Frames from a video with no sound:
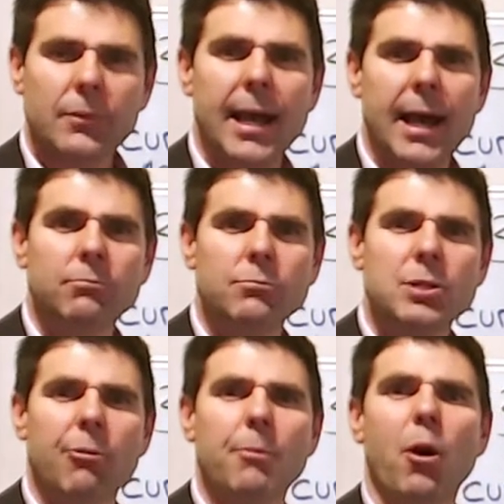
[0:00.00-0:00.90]

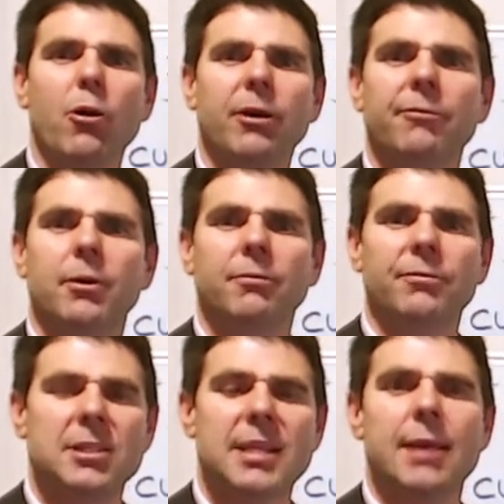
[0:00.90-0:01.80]
So we're borrowing
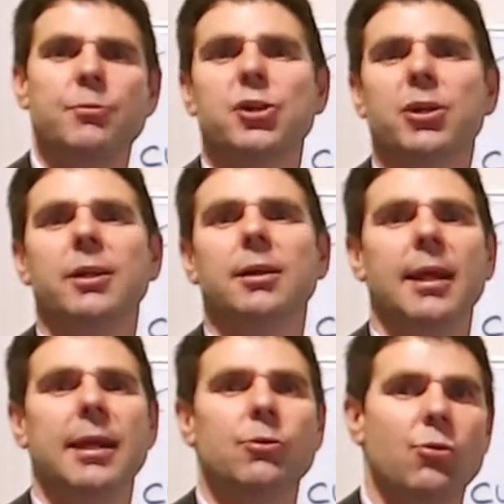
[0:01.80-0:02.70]
for stamp duty,
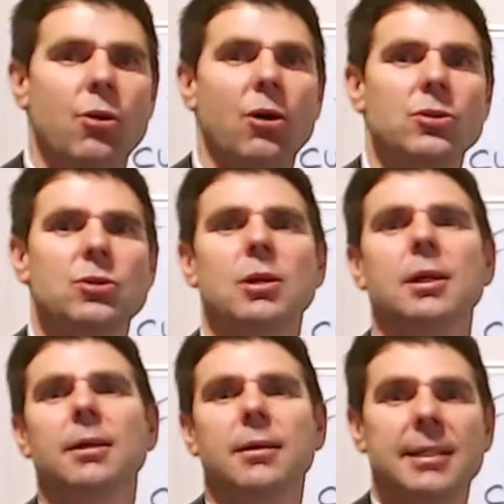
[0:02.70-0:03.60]
legal costs,
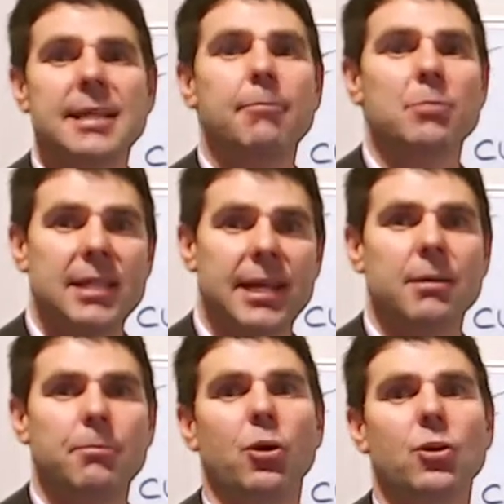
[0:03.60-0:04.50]
a 10%
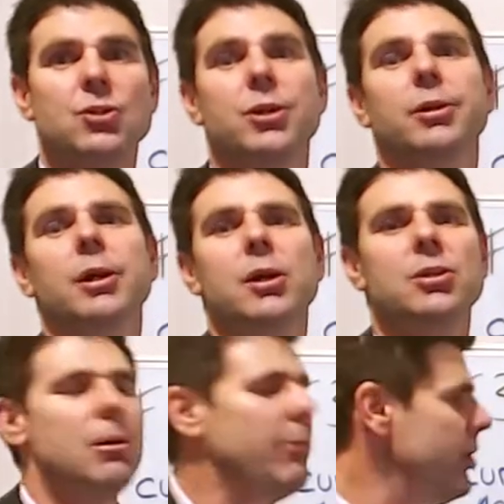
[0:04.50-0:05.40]
deposit.
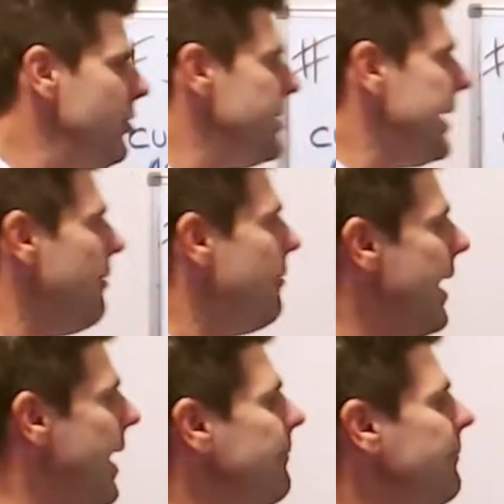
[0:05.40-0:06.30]
So we're using
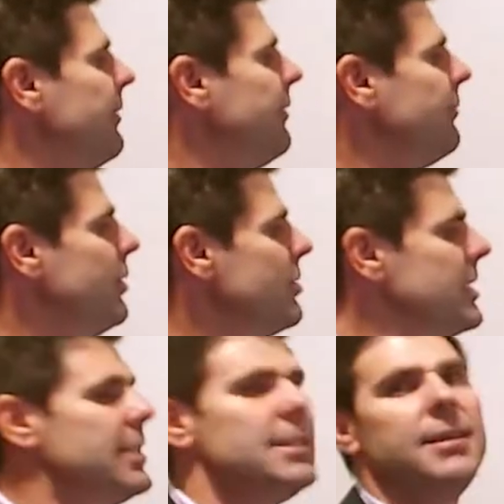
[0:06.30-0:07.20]
around $50,000 or
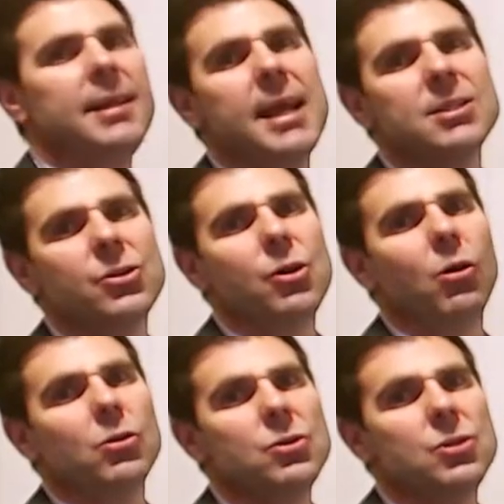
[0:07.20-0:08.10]

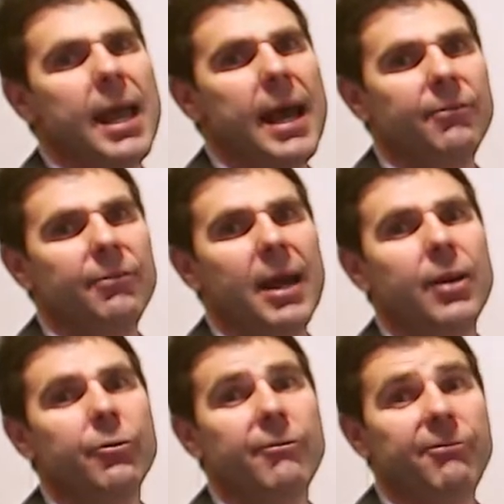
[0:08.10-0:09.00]
$60,000 out of the
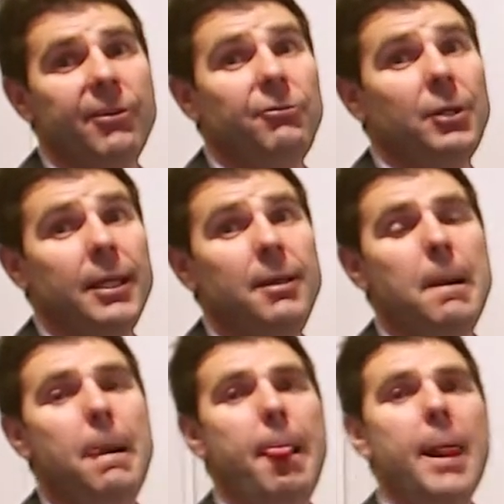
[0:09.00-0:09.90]
$150,000
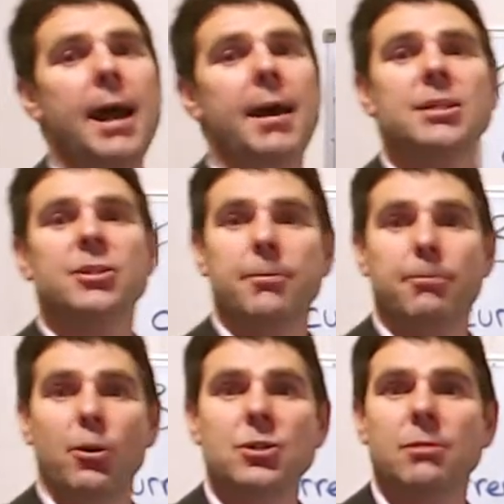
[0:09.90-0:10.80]
as a
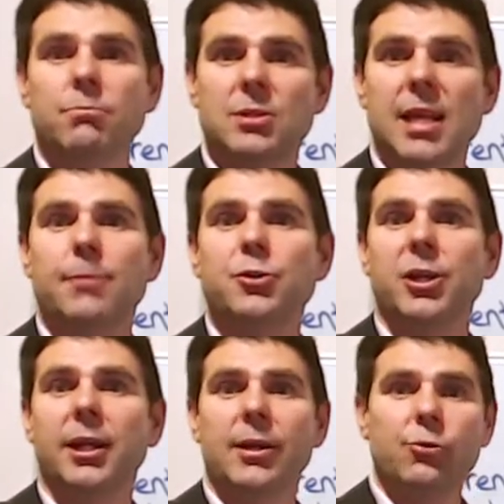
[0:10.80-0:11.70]
deposit, stamp
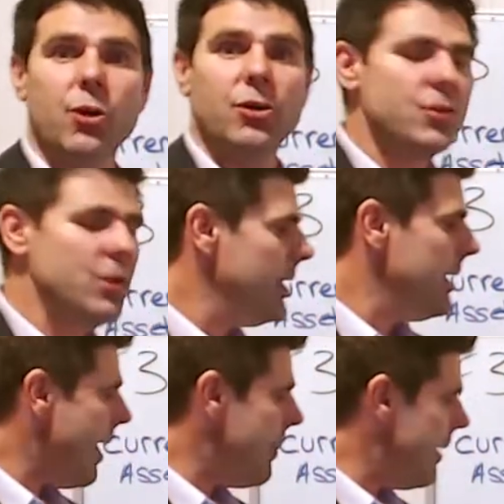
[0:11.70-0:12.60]
duty, legal costs,
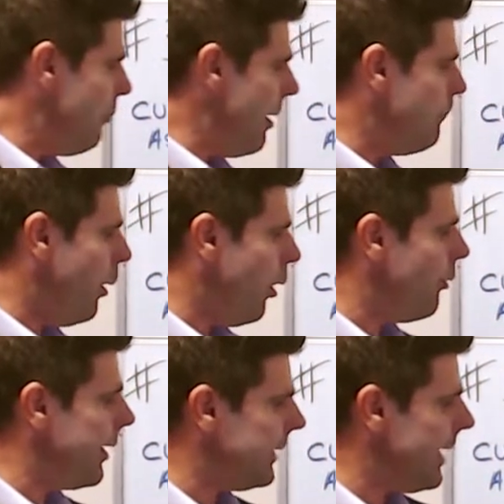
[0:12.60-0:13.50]
and then we're
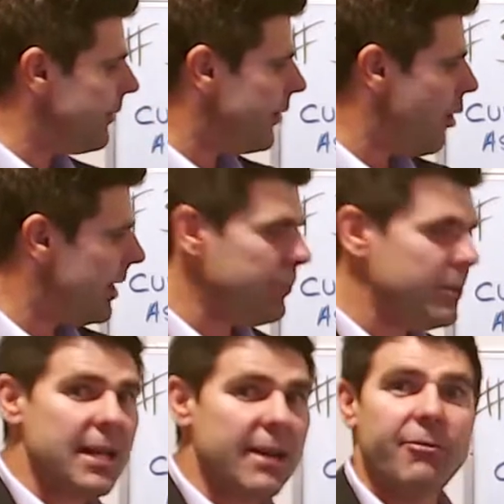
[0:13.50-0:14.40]
borrowing the other
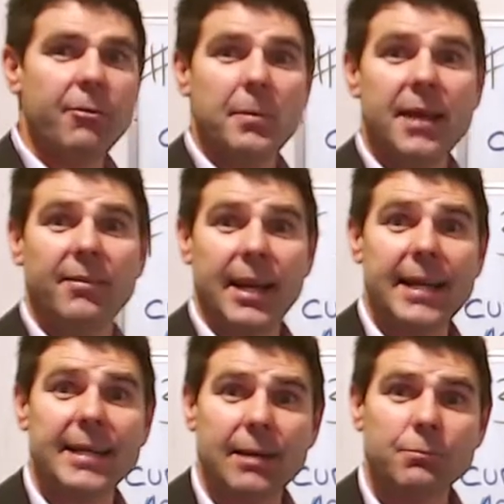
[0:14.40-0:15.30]
90% from another
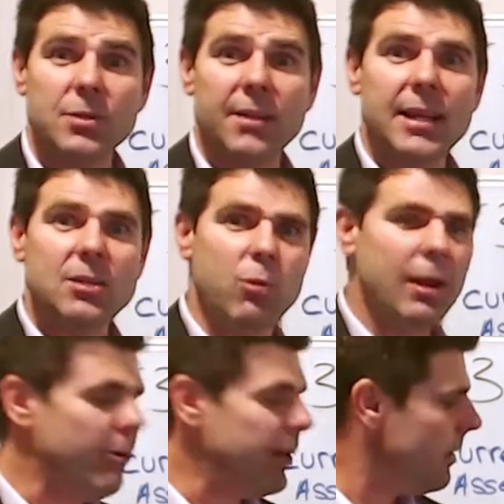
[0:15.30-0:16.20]
lender. So that's
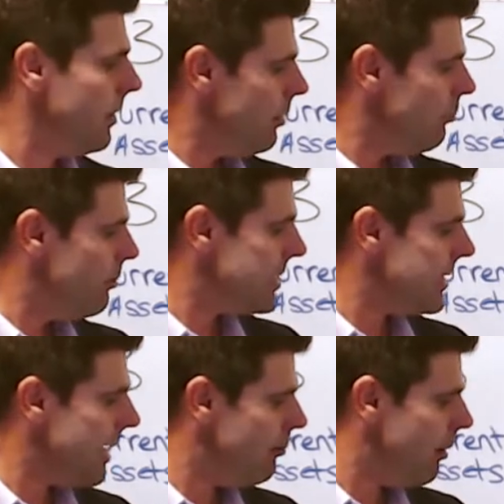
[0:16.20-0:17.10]
where we
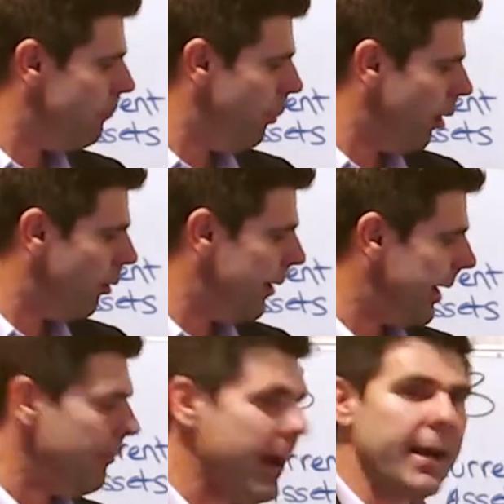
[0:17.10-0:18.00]
say we're
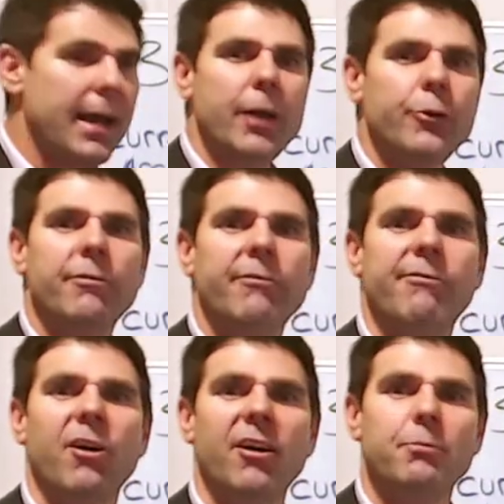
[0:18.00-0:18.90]
borrowing around
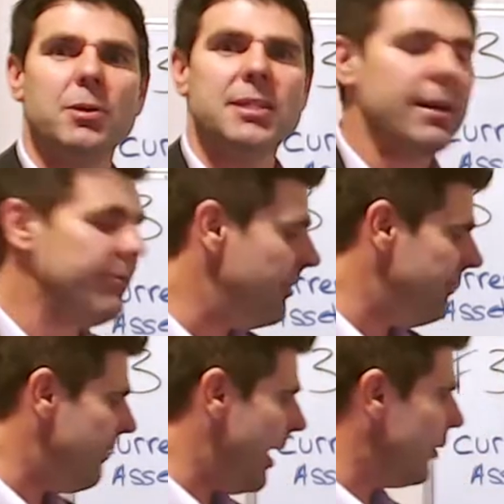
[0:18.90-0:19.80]
105% of the
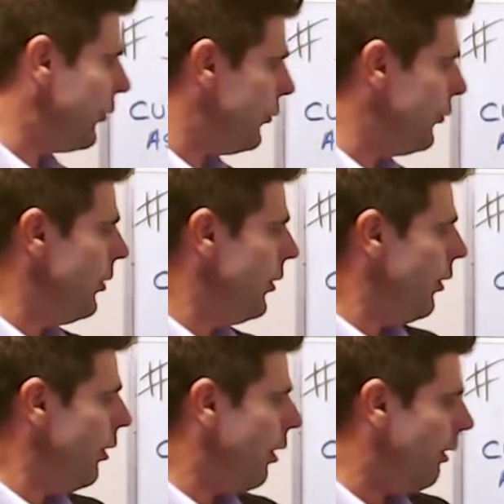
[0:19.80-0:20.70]
value
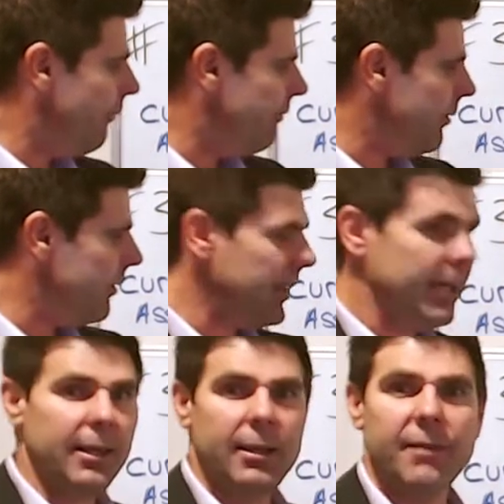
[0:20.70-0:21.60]
of
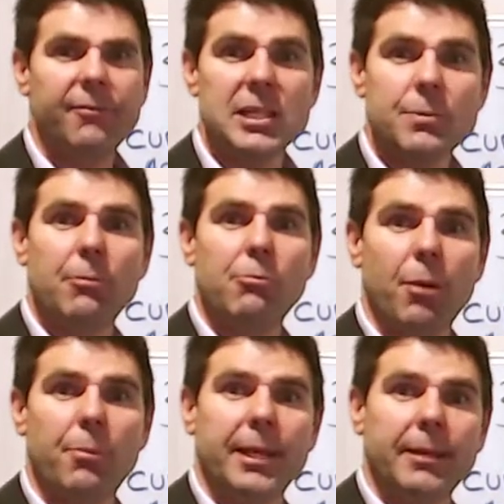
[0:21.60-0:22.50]
the investment
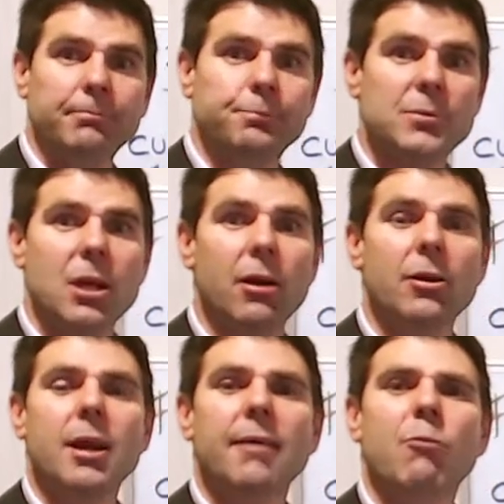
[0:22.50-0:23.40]
property. So
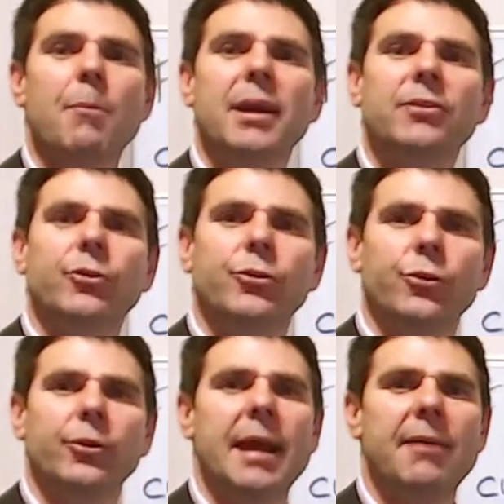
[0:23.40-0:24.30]
we're better to
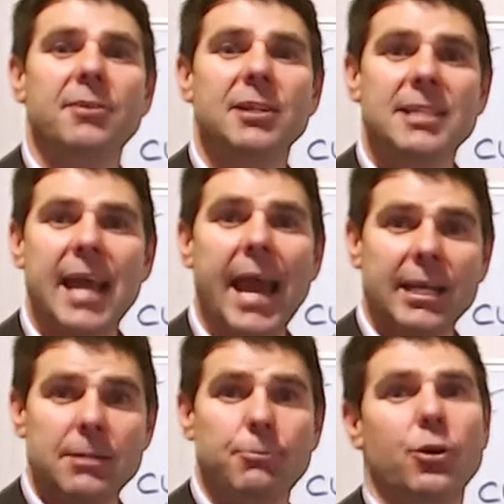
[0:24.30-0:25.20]
do that for
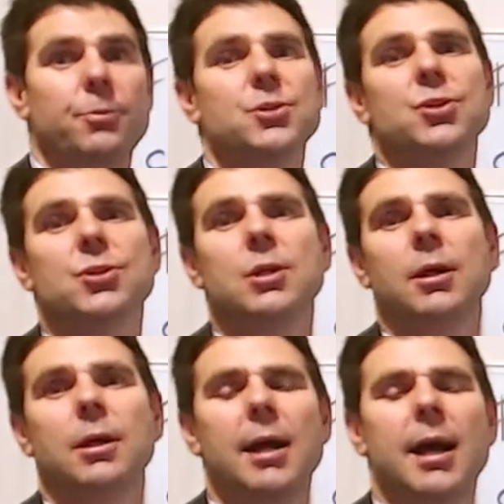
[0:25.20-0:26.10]
tax purposes.
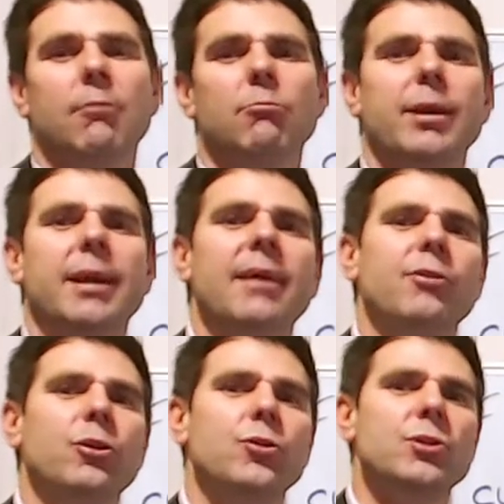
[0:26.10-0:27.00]
We never
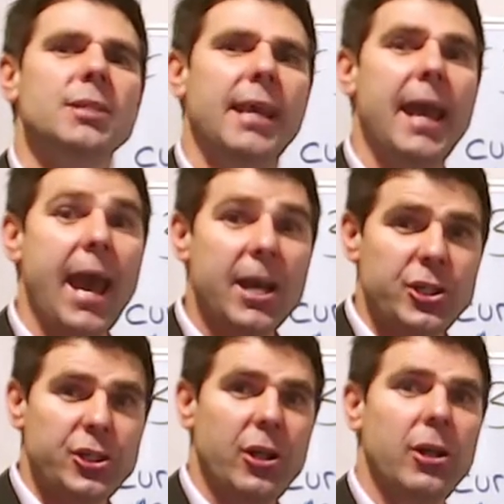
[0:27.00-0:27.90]
use
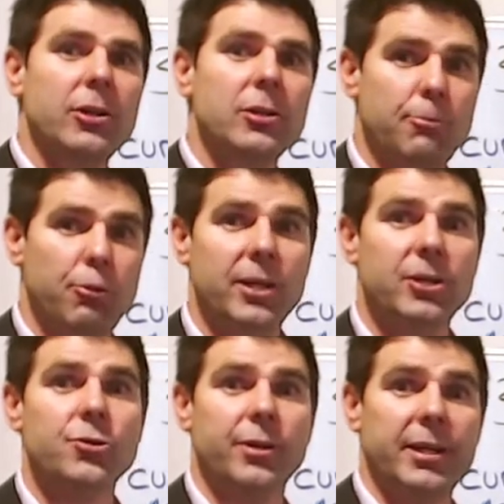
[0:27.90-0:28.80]
cash to put
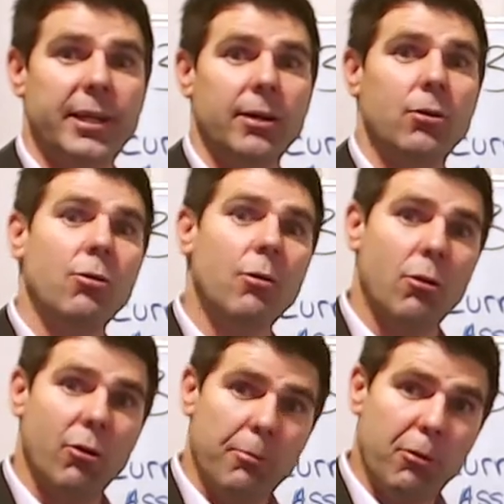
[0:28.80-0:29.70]
into a deal
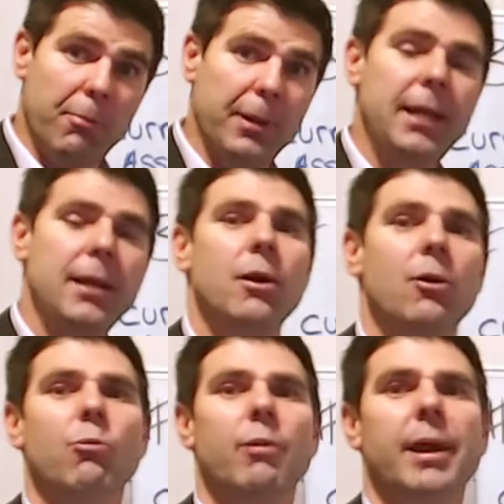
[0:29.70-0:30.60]
or a property
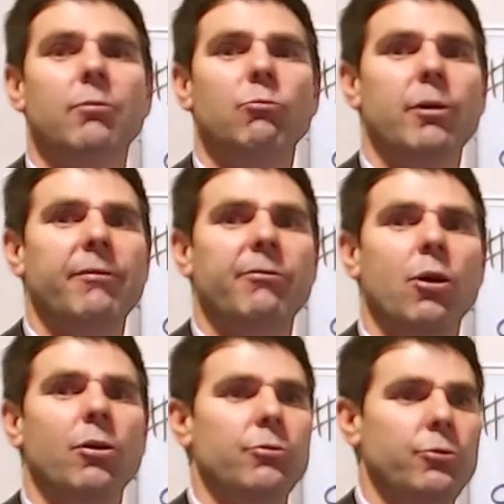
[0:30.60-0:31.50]
when we've
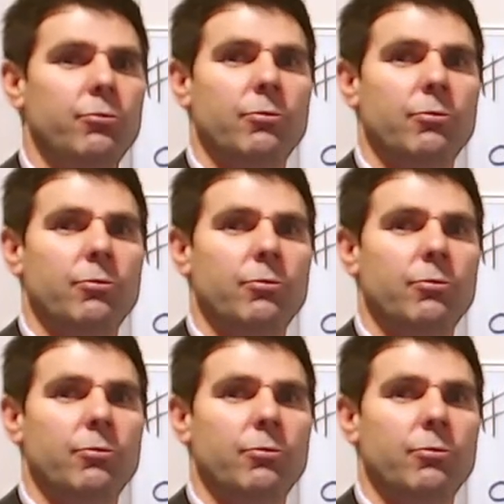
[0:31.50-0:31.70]
got